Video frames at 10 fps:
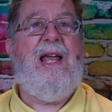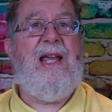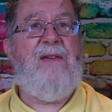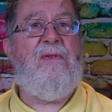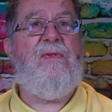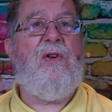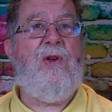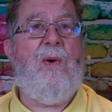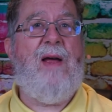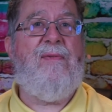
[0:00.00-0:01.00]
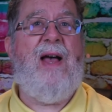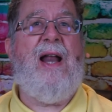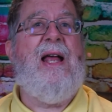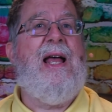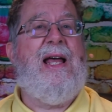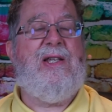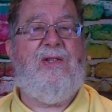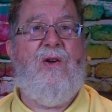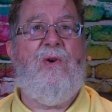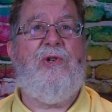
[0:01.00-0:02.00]
even if you don't have that, as
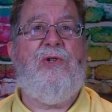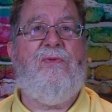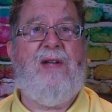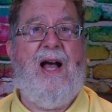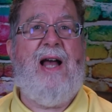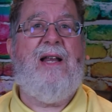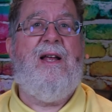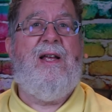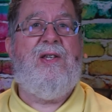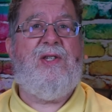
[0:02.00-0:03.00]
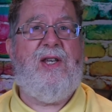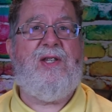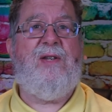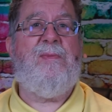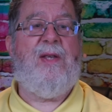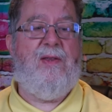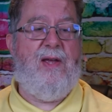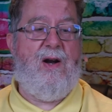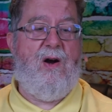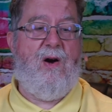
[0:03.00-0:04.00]
long as you've got systems
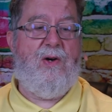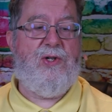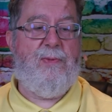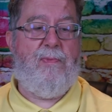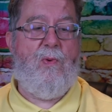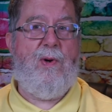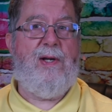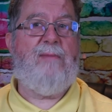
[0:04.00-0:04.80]
that are supported